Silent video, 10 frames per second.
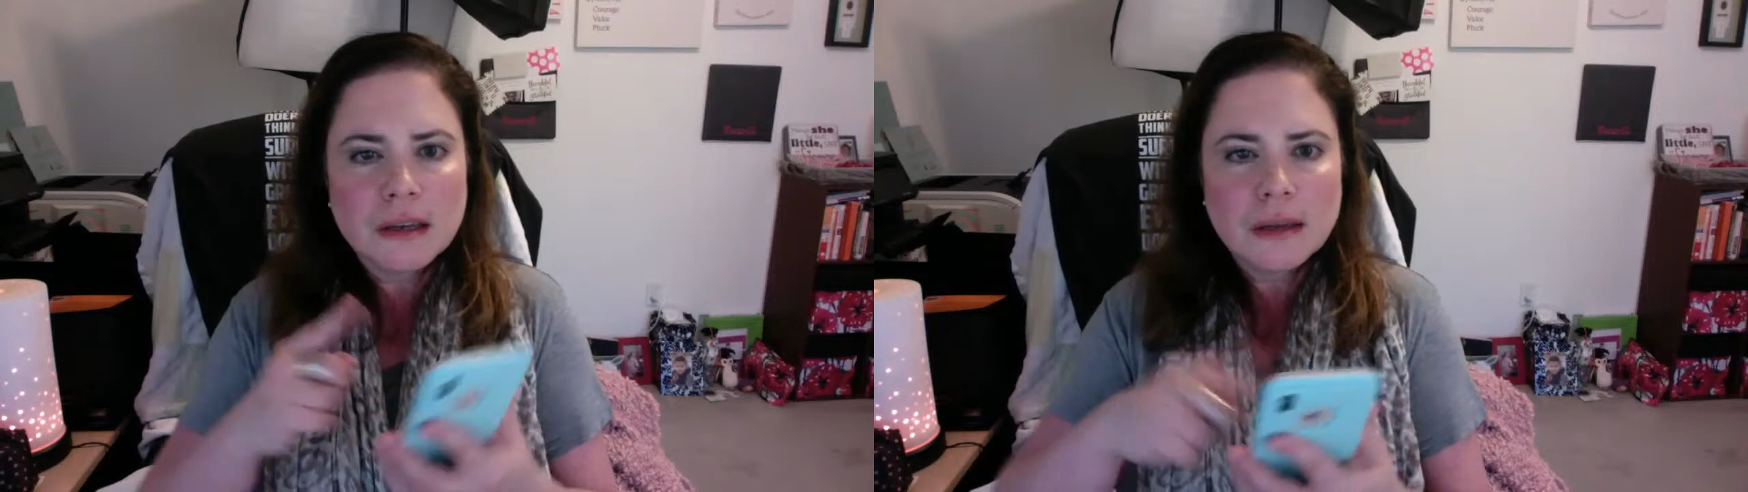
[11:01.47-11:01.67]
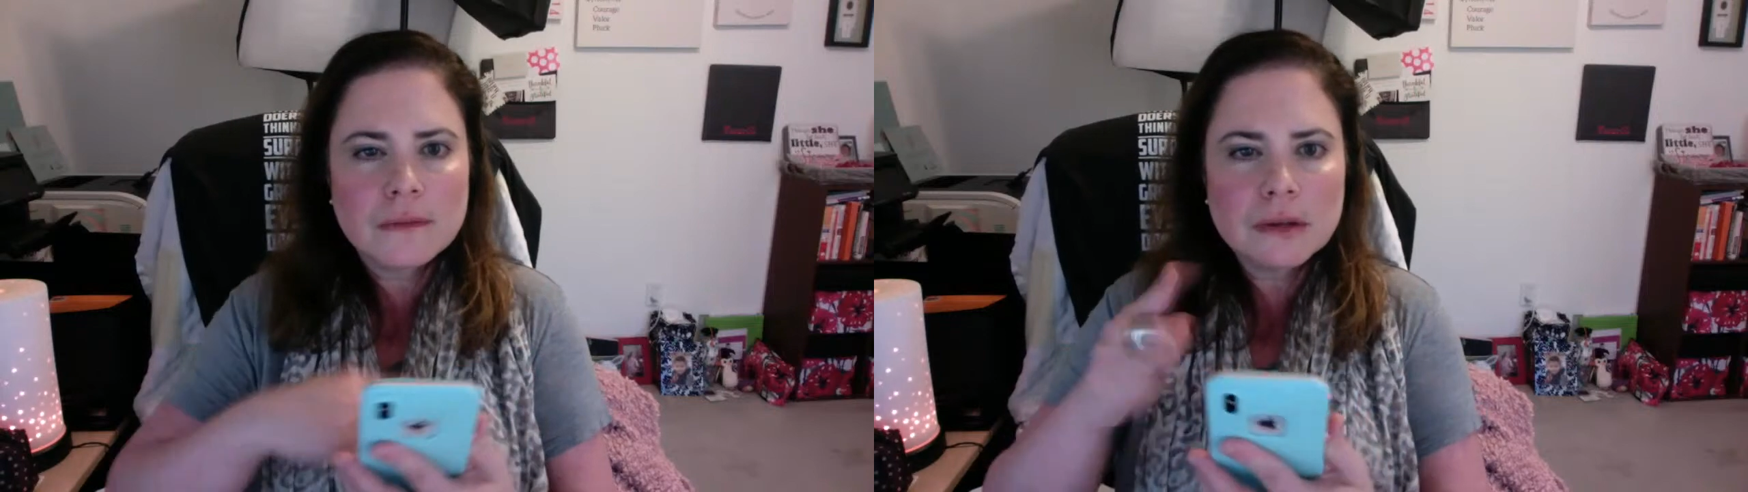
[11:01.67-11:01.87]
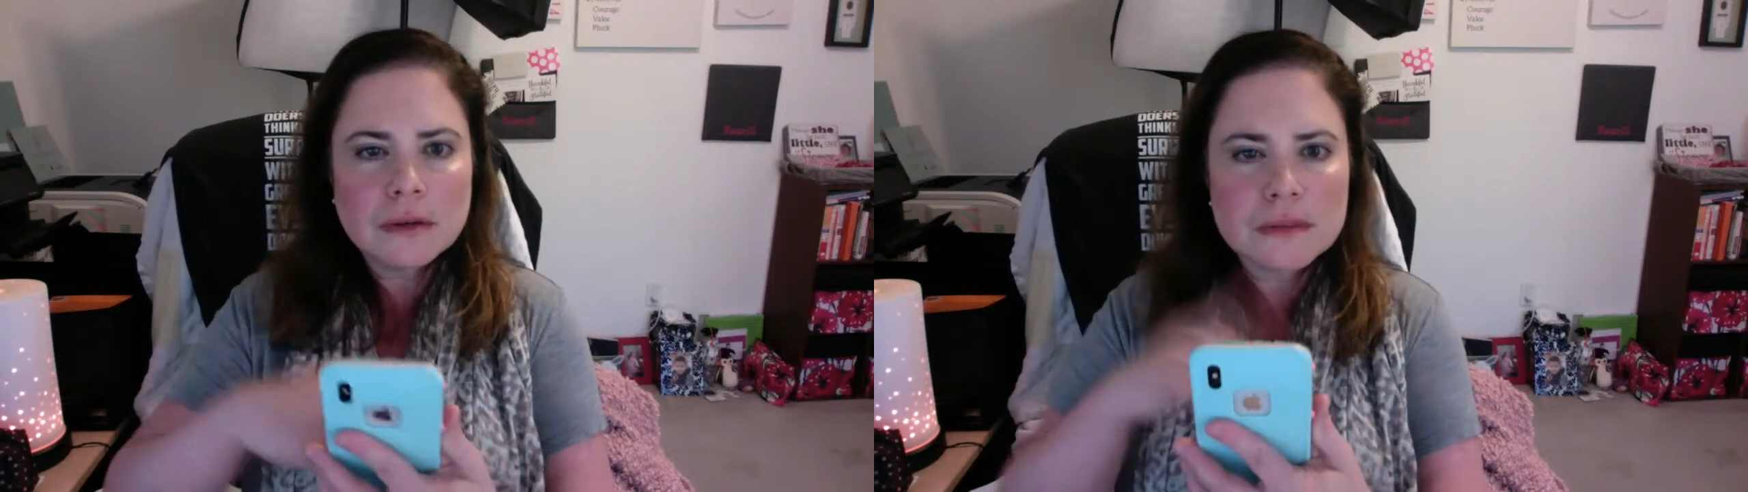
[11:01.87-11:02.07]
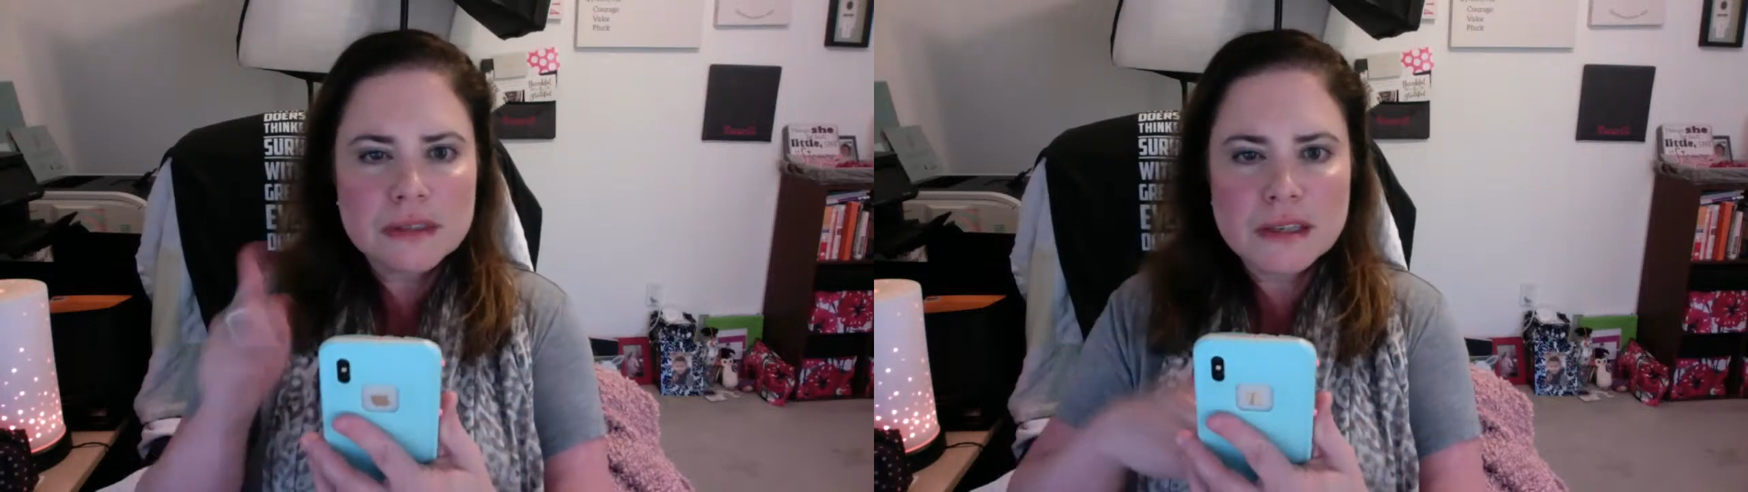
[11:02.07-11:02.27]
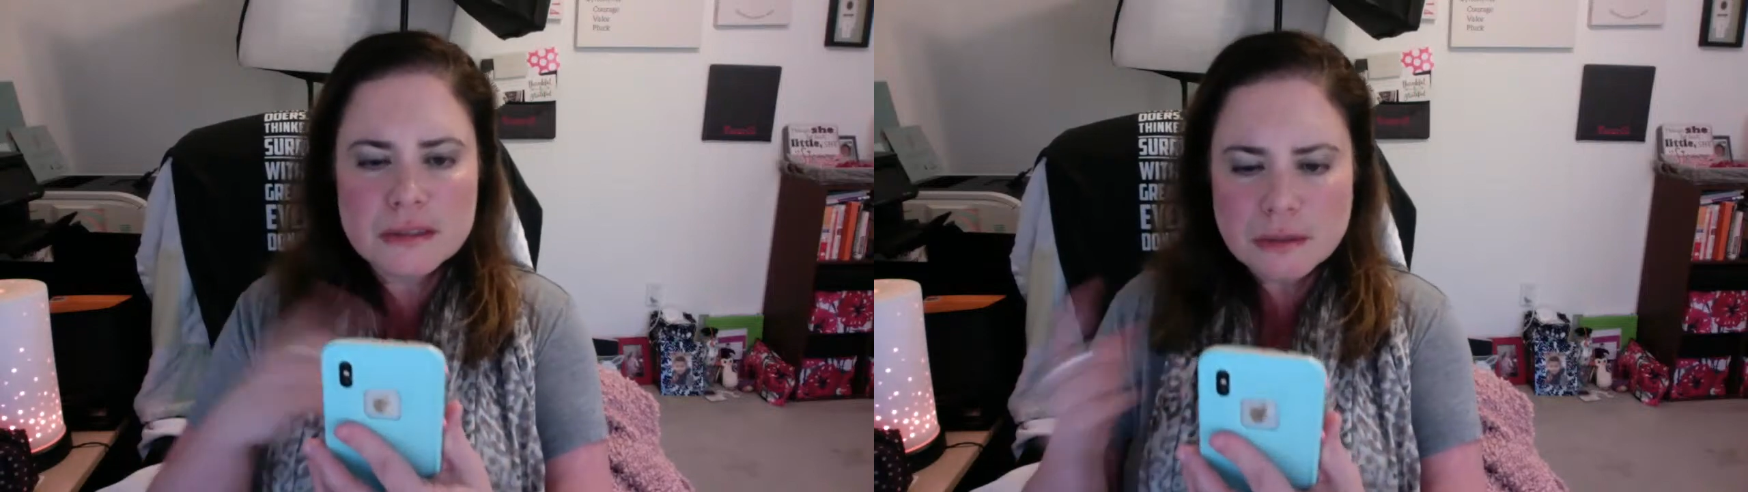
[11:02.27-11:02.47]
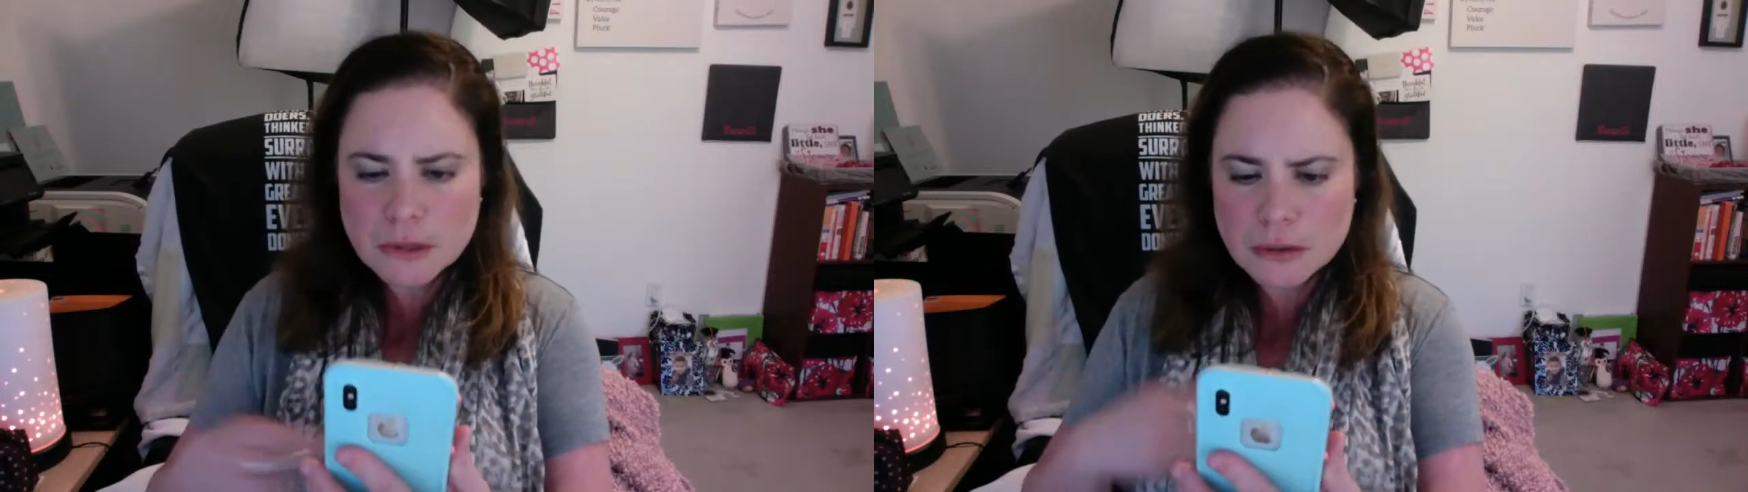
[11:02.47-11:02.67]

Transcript: If you don't see something,